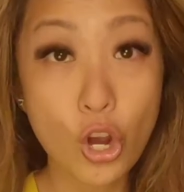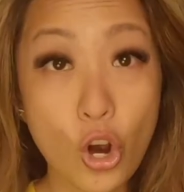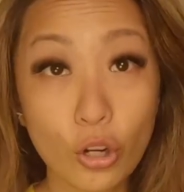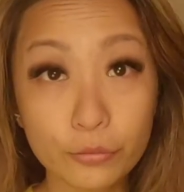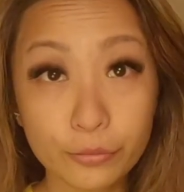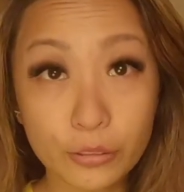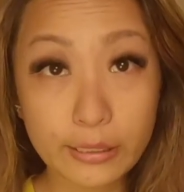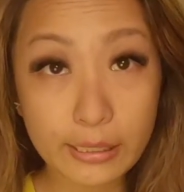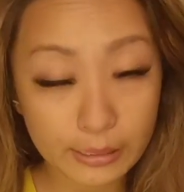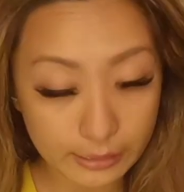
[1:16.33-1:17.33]

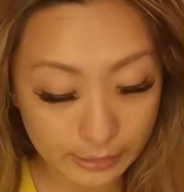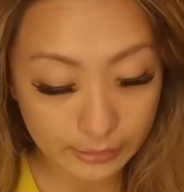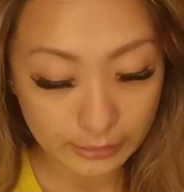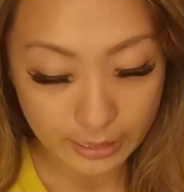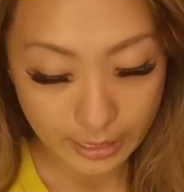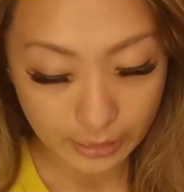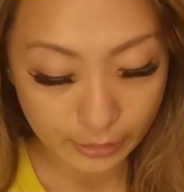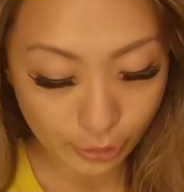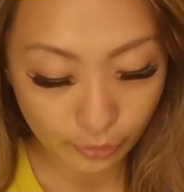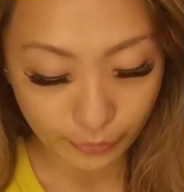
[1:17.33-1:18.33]
Hopefully there's an
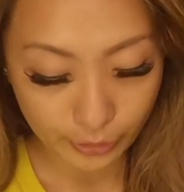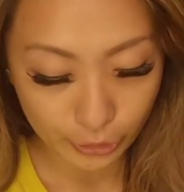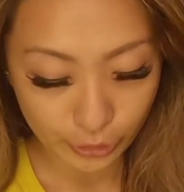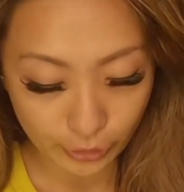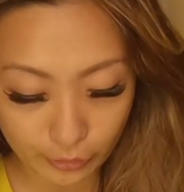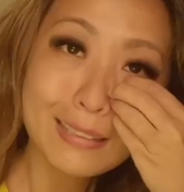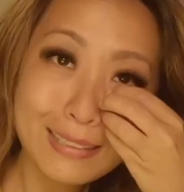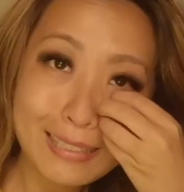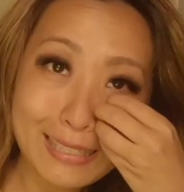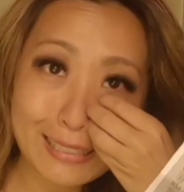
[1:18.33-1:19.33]
English
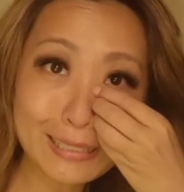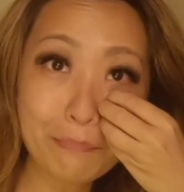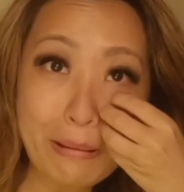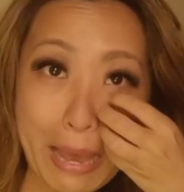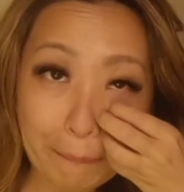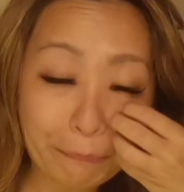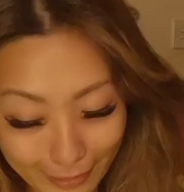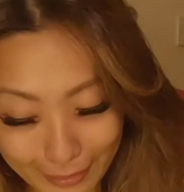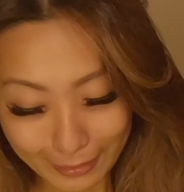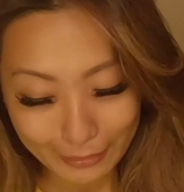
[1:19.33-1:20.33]
version. Is this a map?
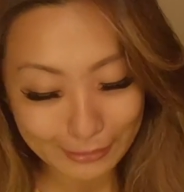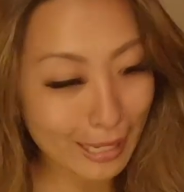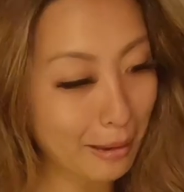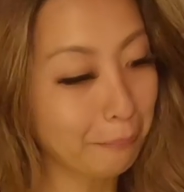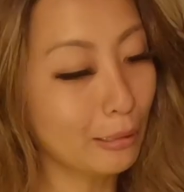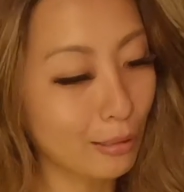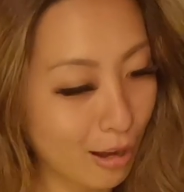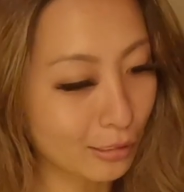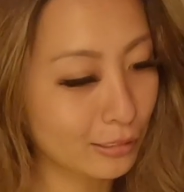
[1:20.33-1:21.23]
Because I'm lost.